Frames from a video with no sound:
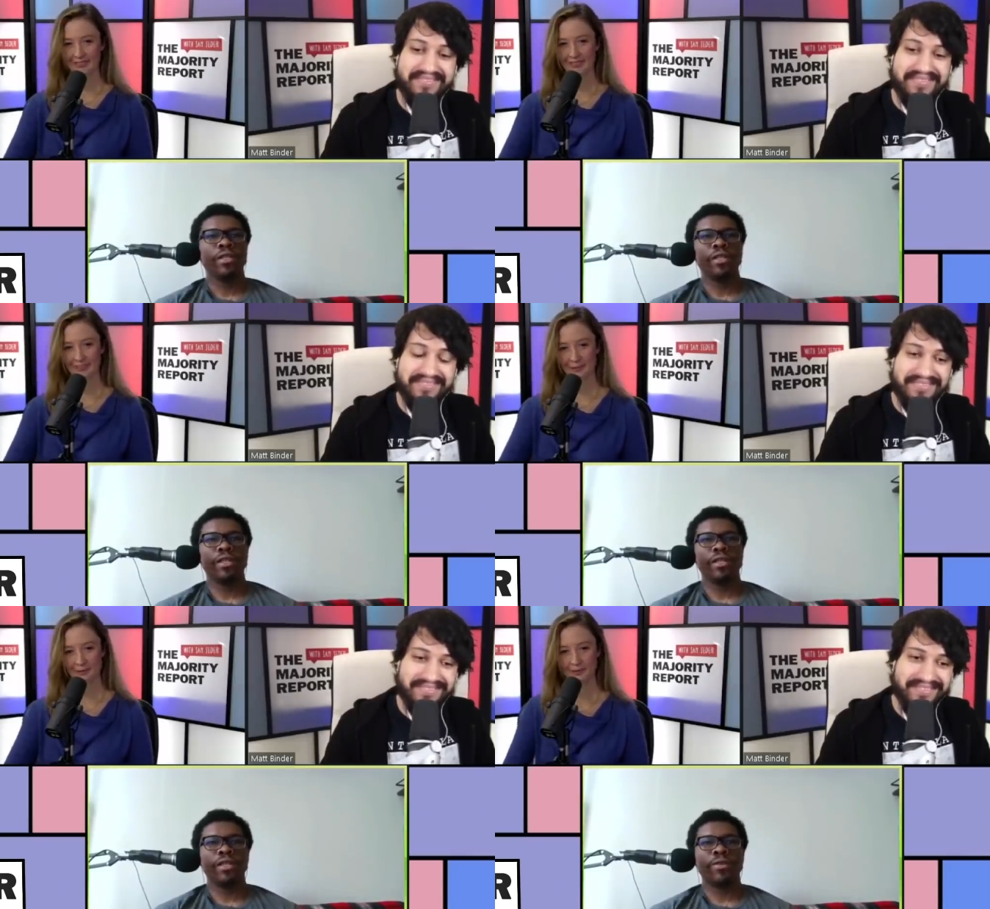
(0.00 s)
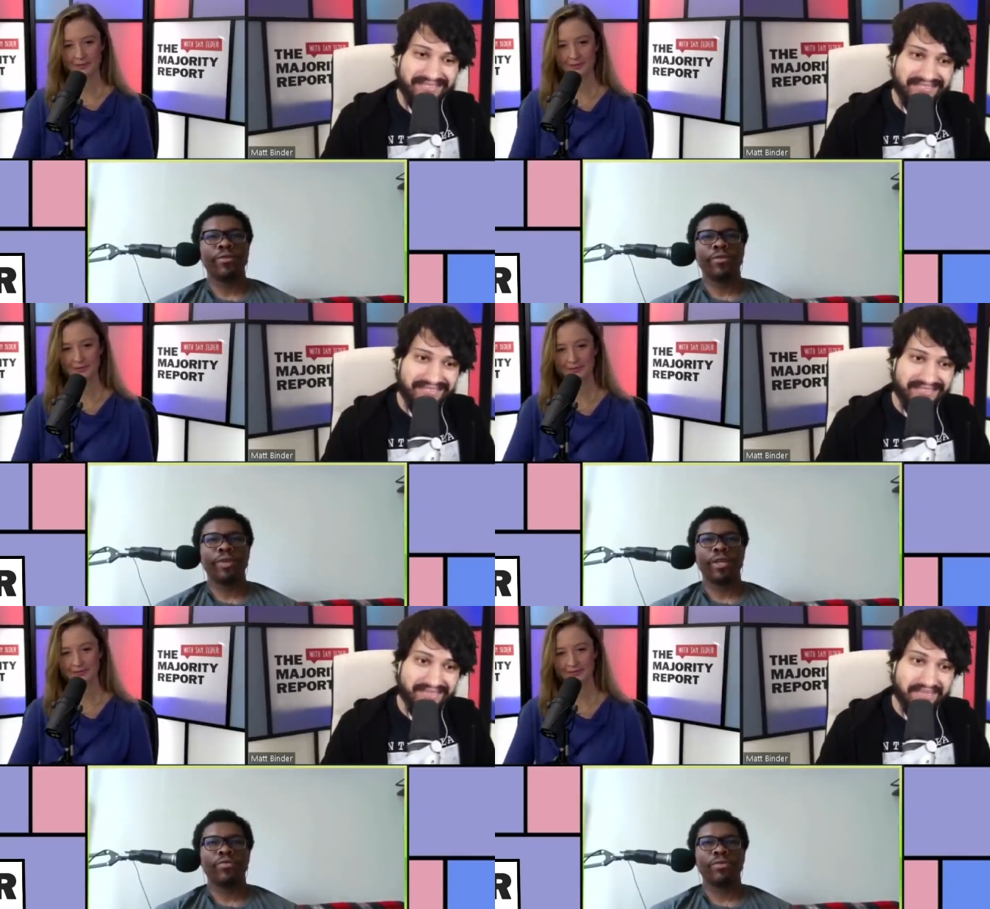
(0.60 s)
Speaker 1: uh, I don't know,
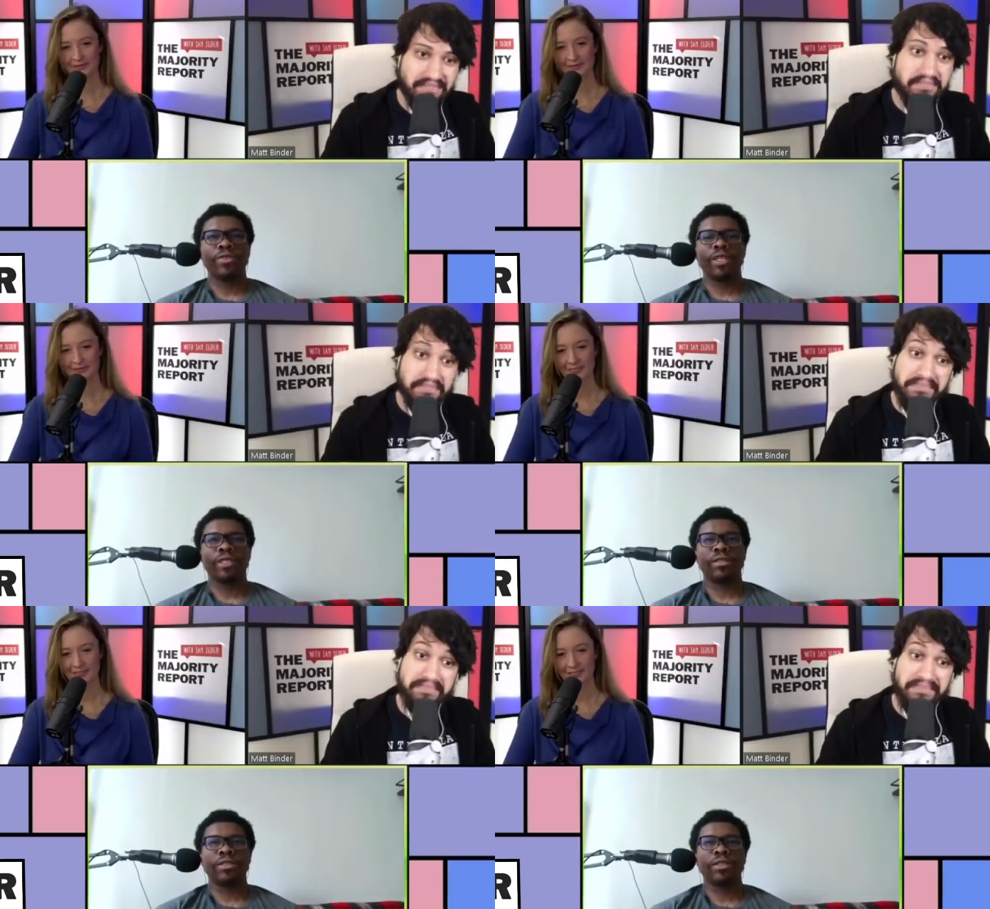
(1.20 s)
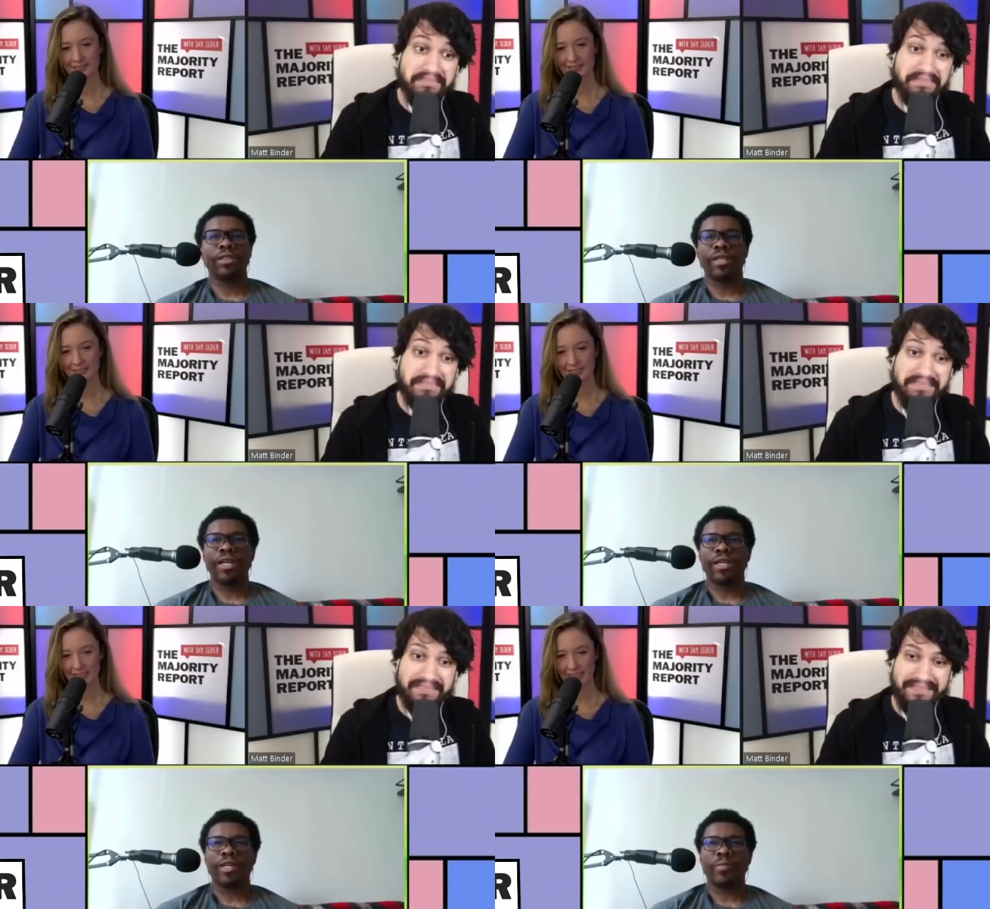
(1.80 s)
like croissants
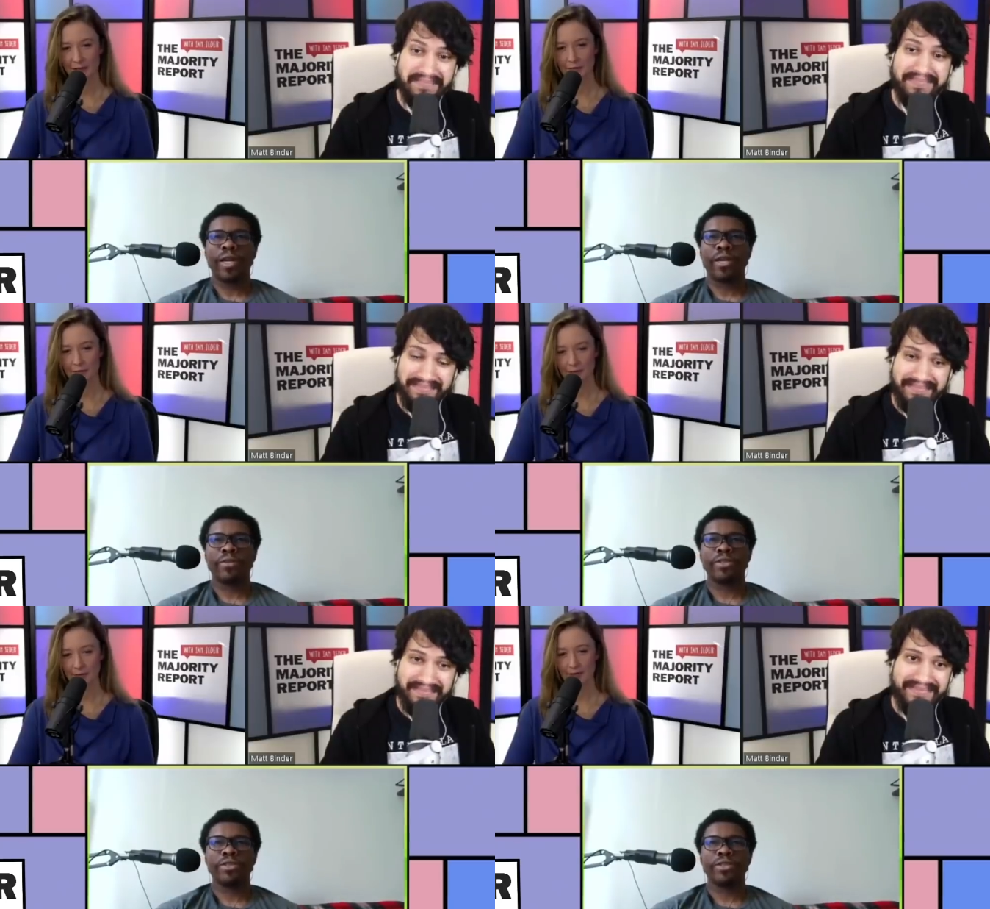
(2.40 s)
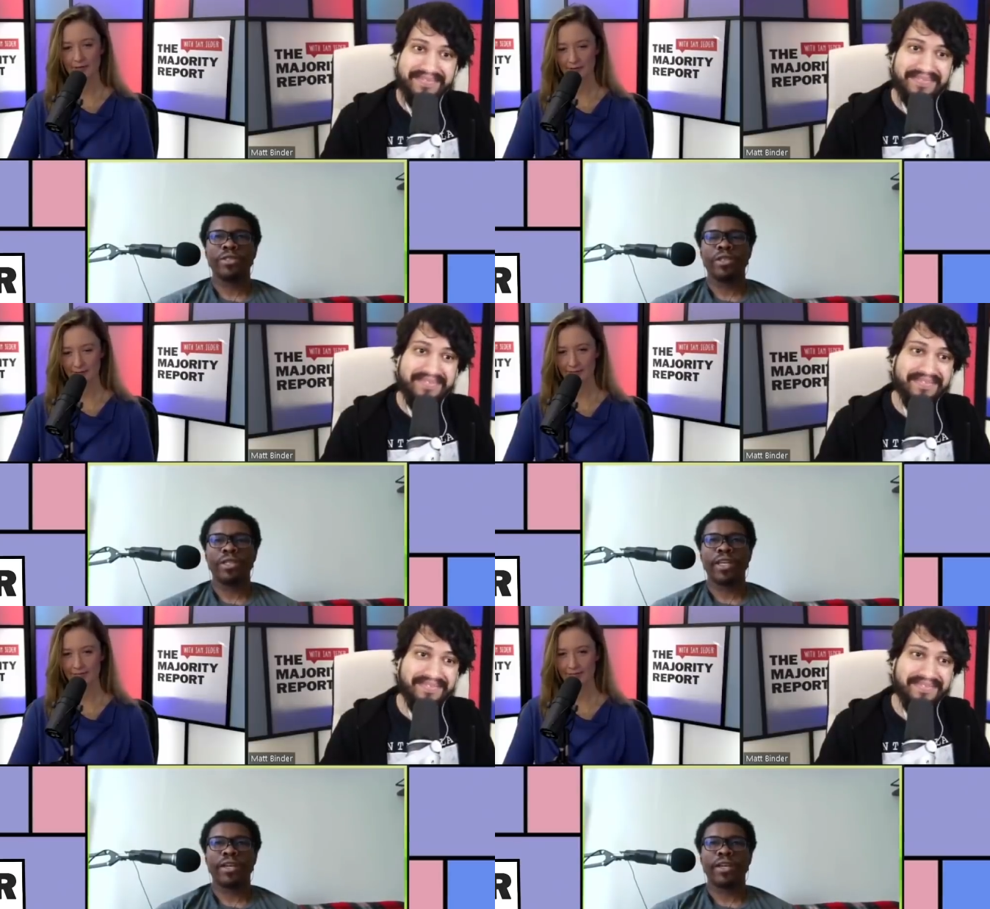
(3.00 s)
at like a Paris uh, mm-hmm.